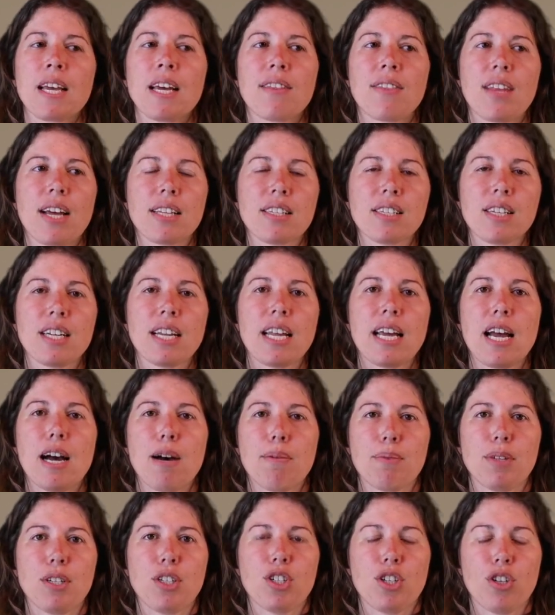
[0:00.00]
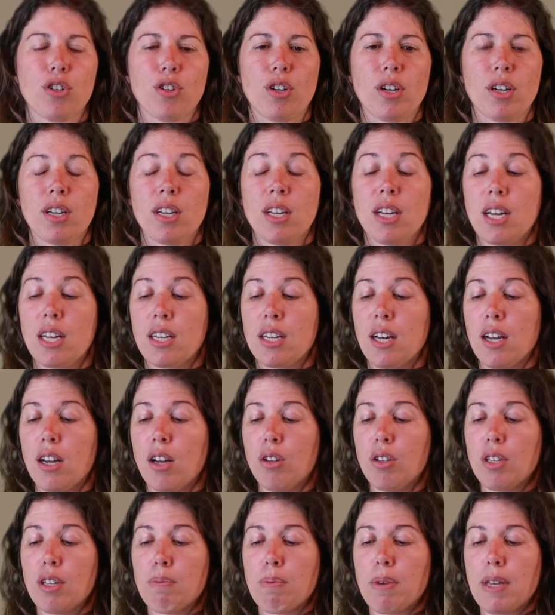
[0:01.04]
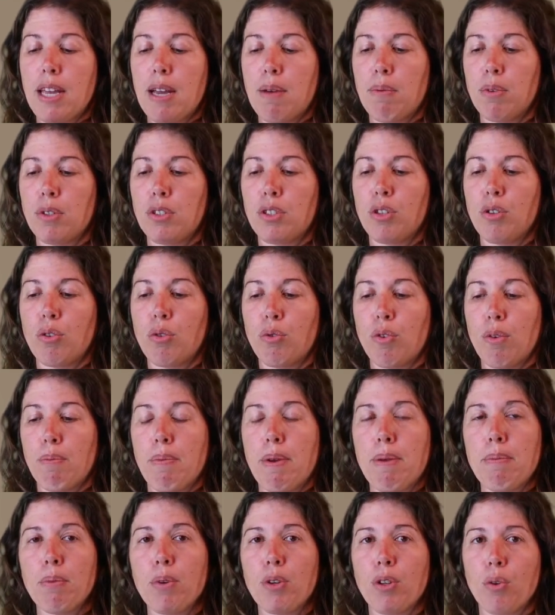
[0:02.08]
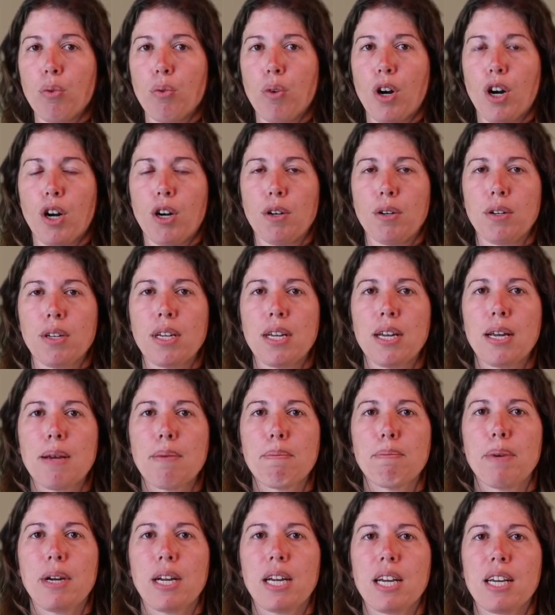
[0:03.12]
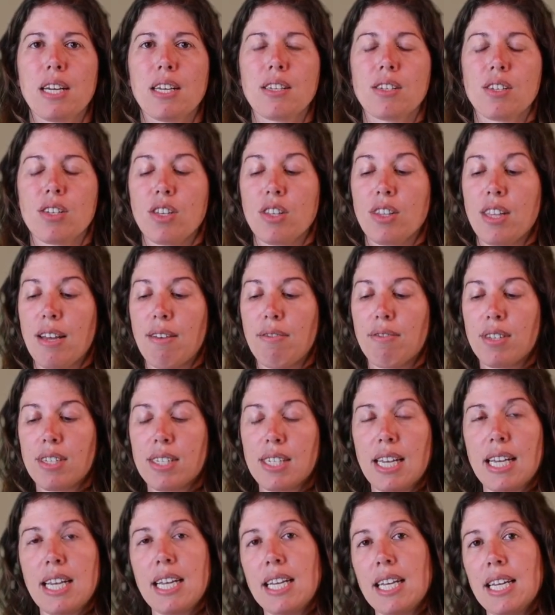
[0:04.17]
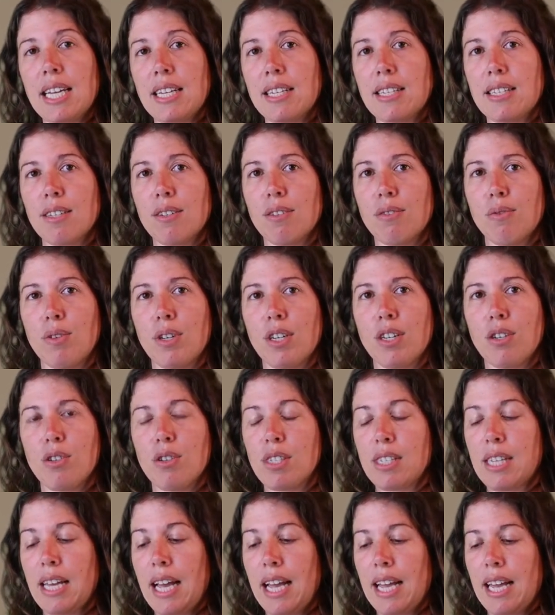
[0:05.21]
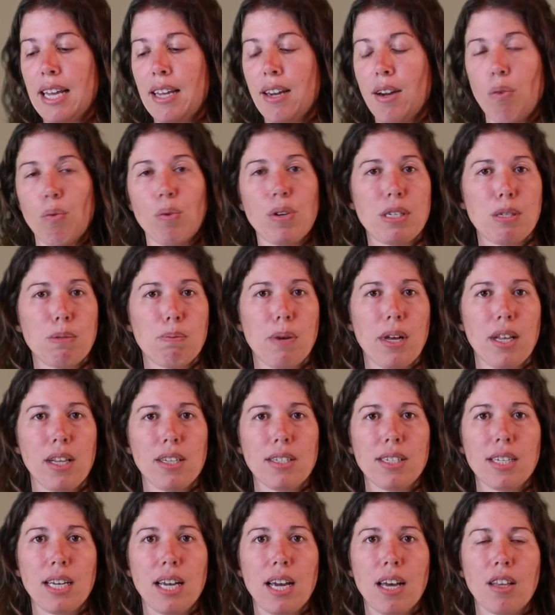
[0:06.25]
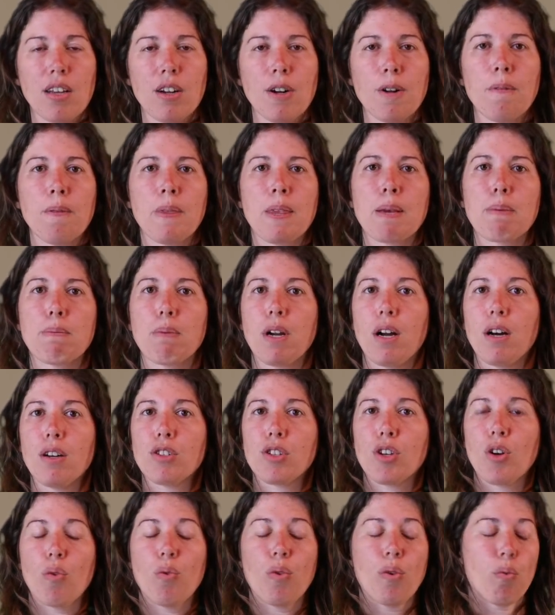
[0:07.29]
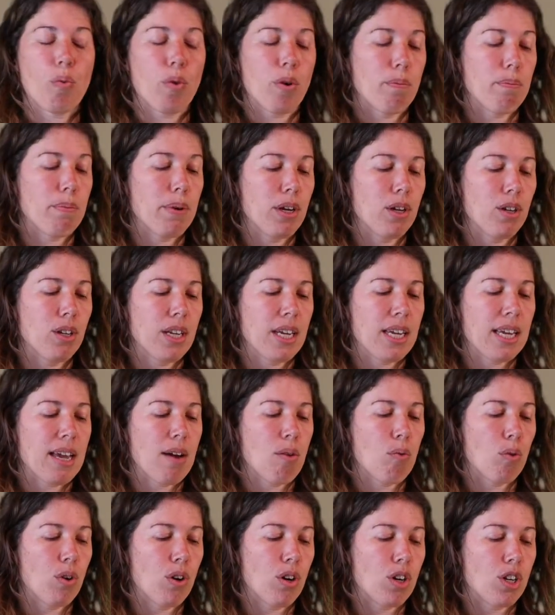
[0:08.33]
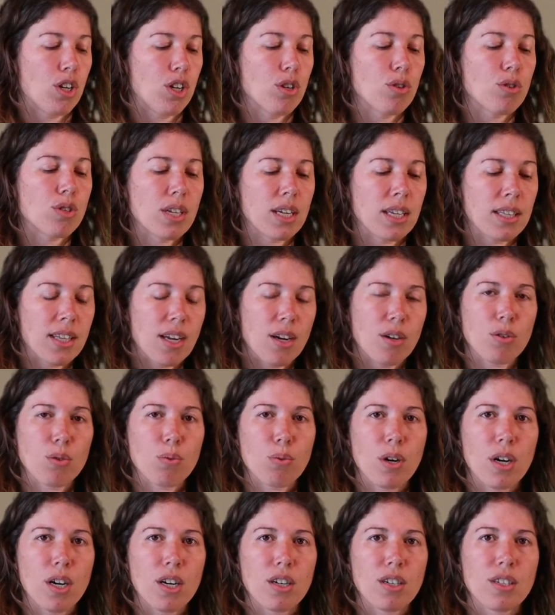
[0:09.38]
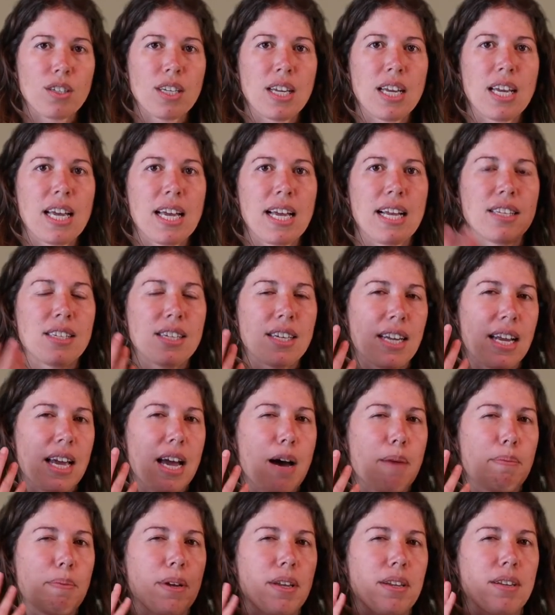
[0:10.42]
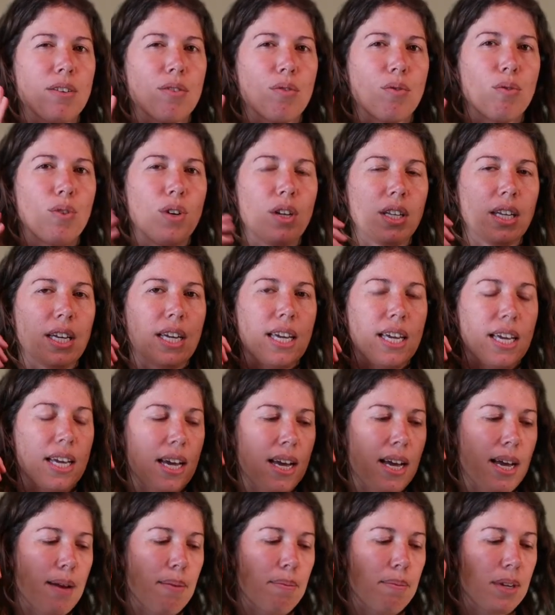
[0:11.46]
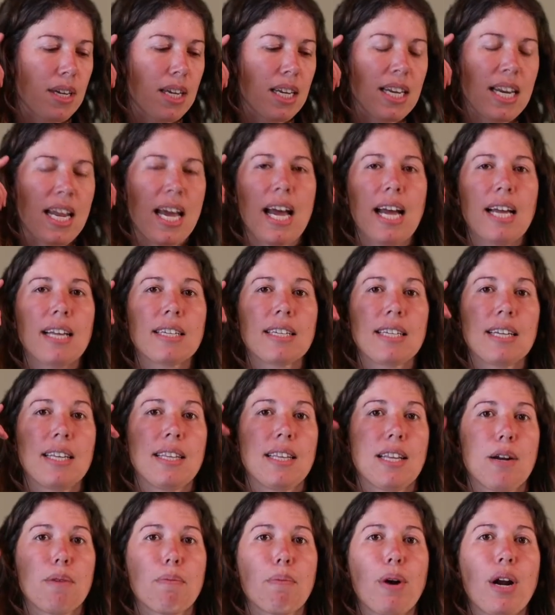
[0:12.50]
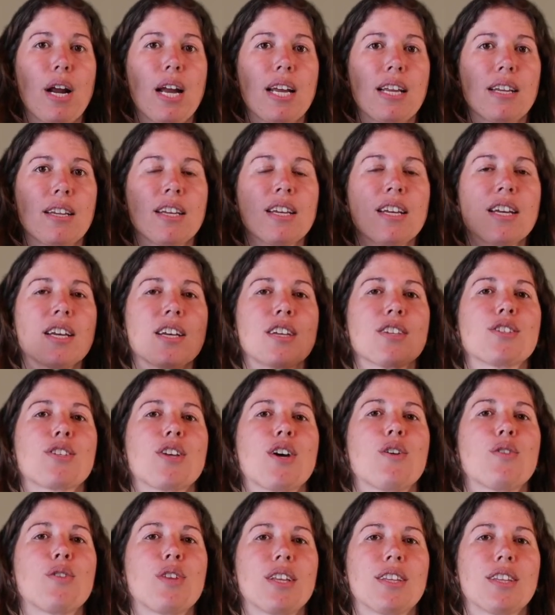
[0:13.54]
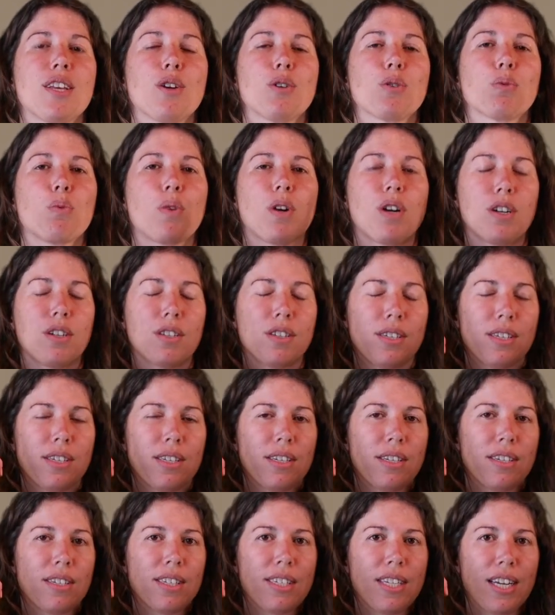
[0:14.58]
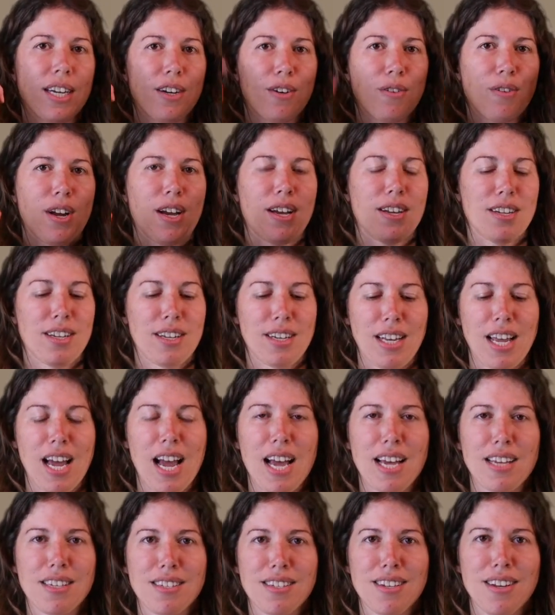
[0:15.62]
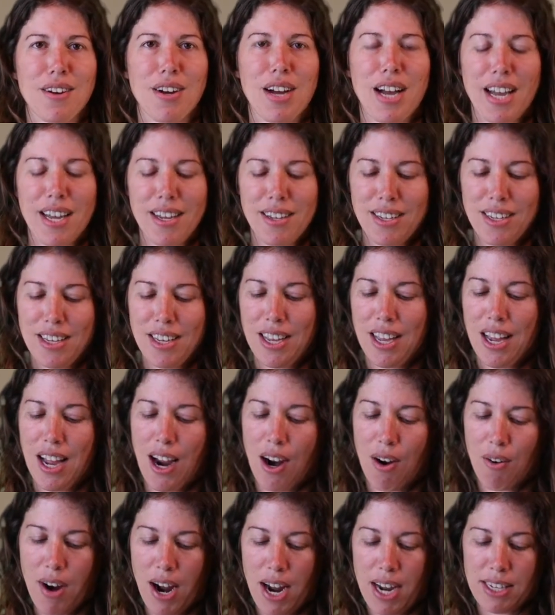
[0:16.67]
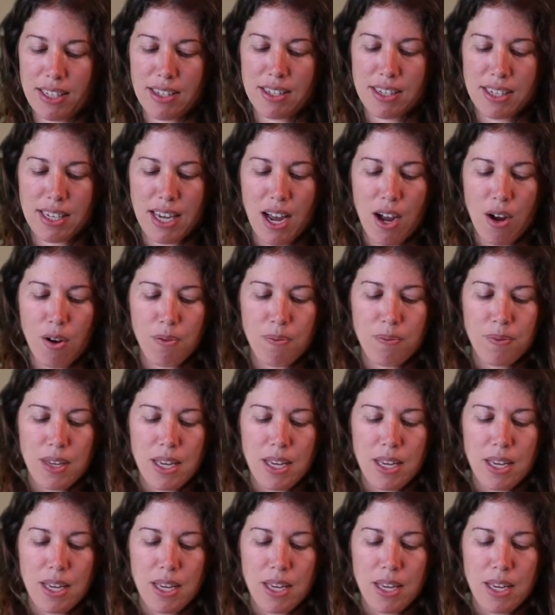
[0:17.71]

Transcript: that's going to help the children not only be able to remember the word because they've seen it when you say it we spell it together, but also when we're building and we're using those words, it's going to help it really connect in their brain so that those words stick around and last, okay? All right, so